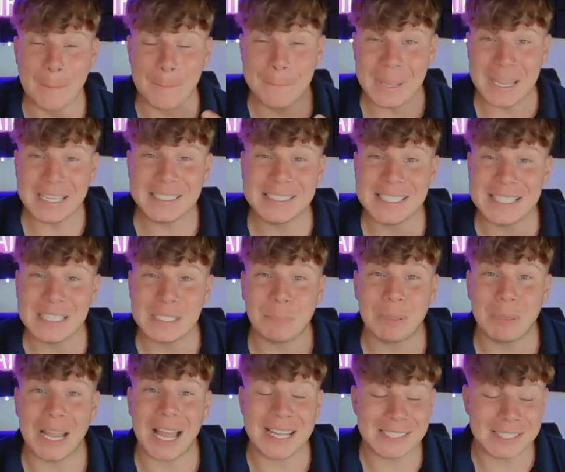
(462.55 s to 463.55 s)
business
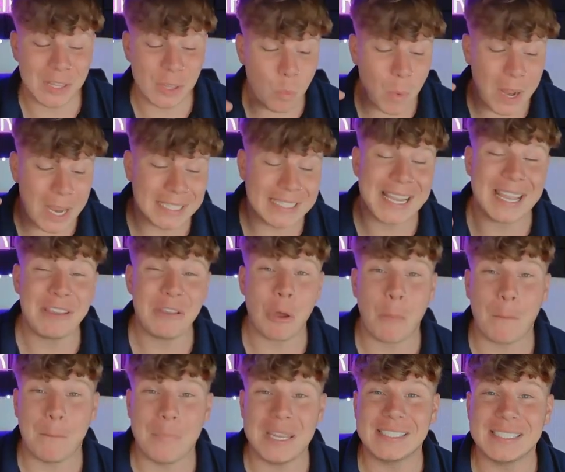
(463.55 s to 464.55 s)
plans, the way to get
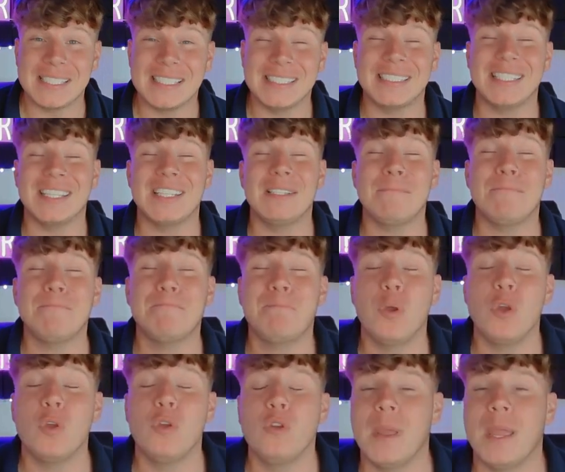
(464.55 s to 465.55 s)
your businesses
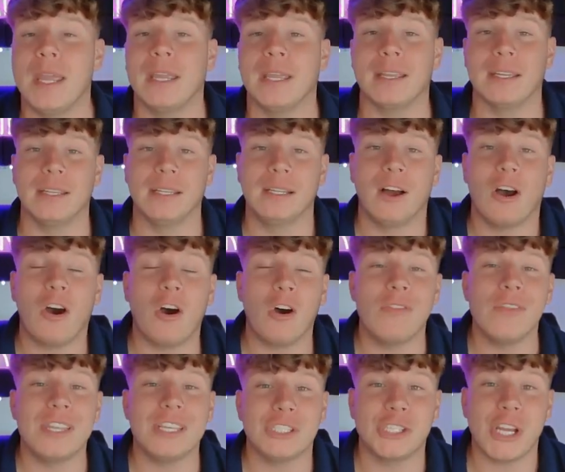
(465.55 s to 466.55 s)
booming
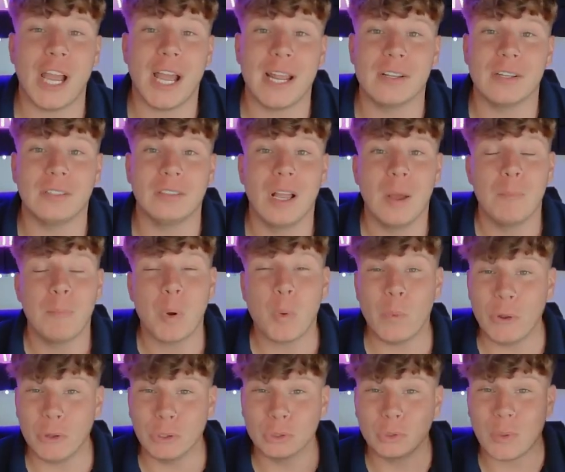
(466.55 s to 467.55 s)
on this channel, but
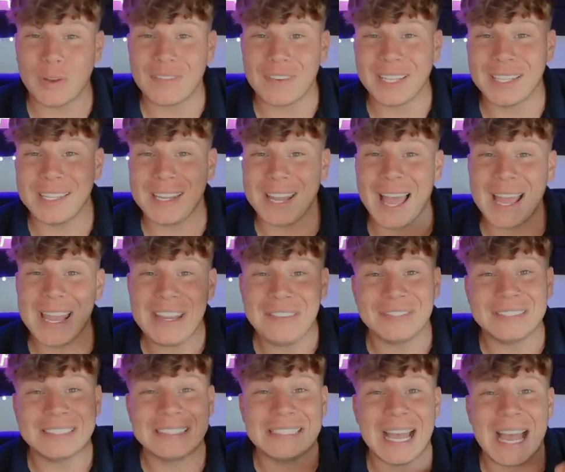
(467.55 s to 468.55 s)
we also have a
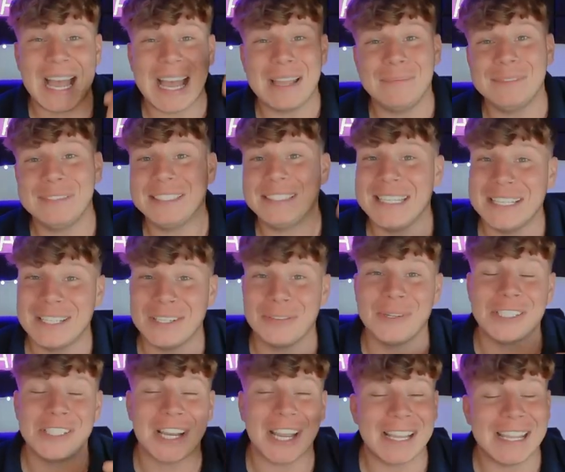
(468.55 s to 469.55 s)
lifetime deal,
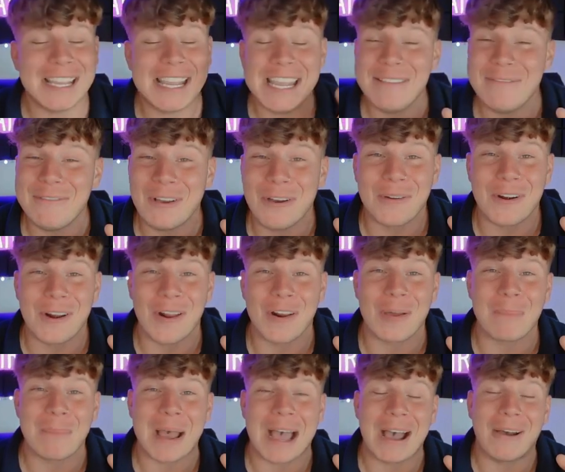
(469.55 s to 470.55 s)
which I keep going on
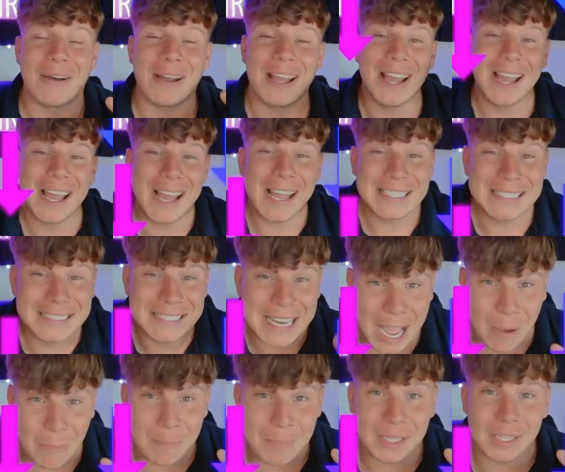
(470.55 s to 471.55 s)
about
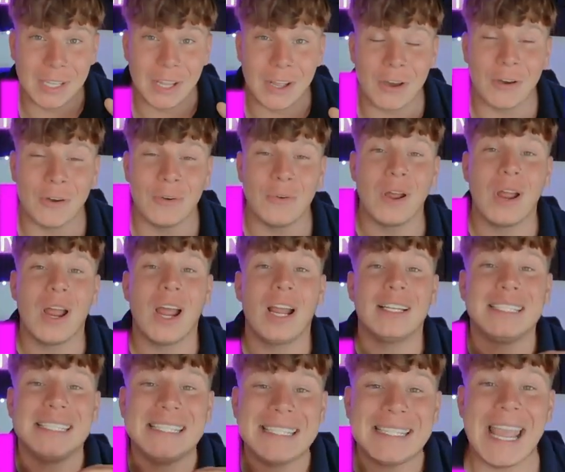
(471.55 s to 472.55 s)
down below
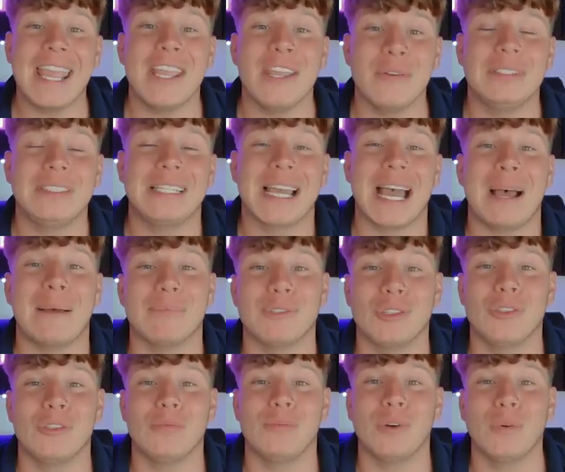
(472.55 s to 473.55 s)
to get you into
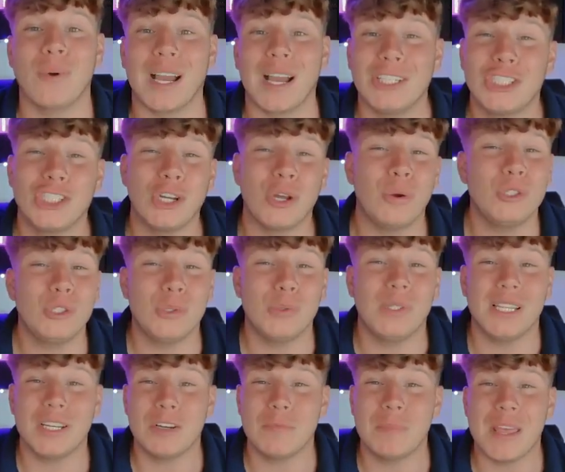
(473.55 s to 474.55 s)
AppSumo. I showed you a
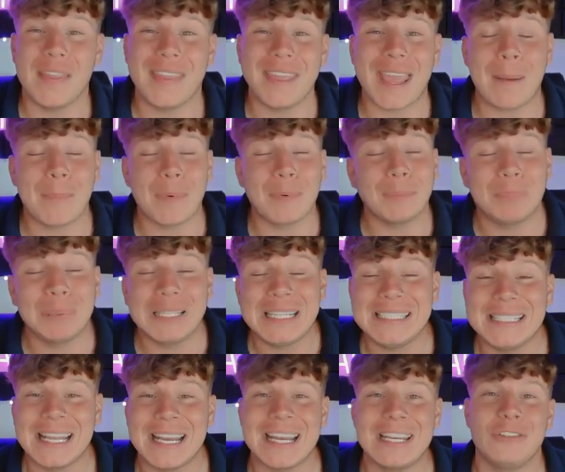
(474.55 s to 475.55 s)
little bit of the app, but
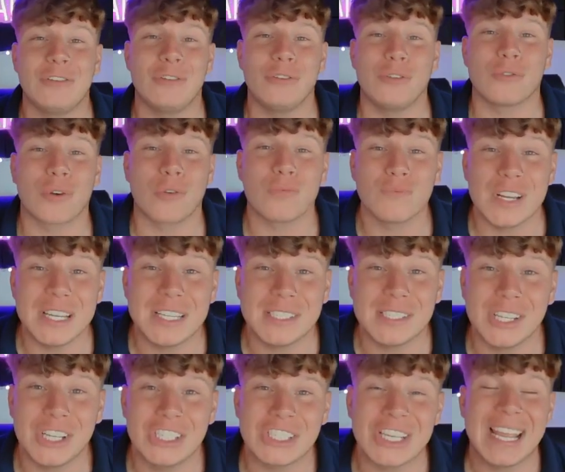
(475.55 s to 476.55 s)
please get in and do your own
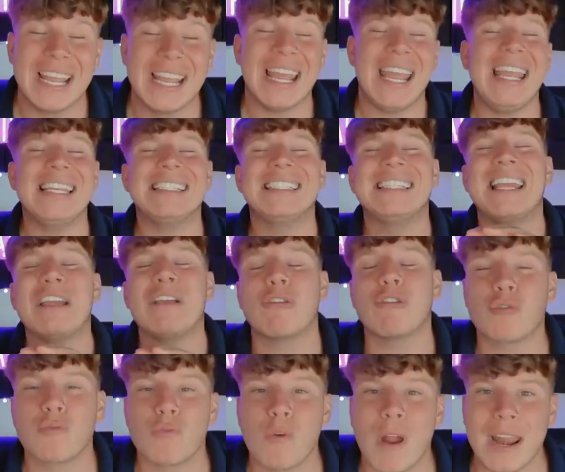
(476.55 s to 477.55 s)
research. It's
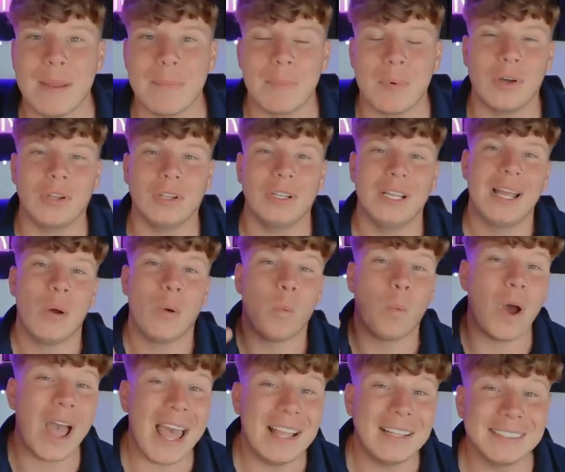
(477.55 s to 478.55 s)
incredible.
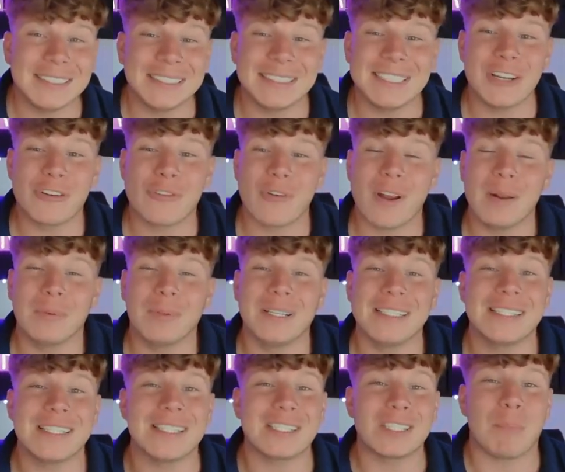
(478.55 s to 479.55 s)
What else is incredible
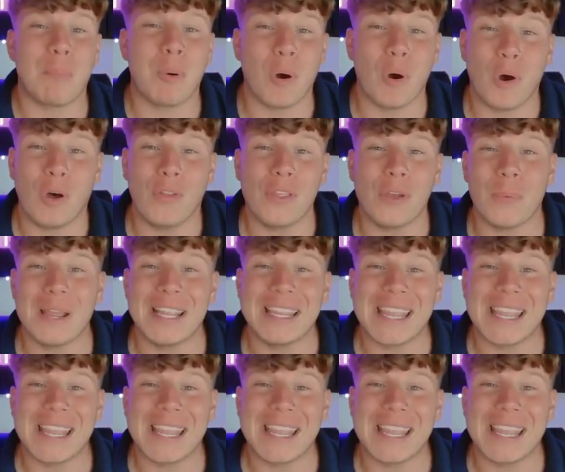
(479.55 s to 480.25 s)
is the support that we're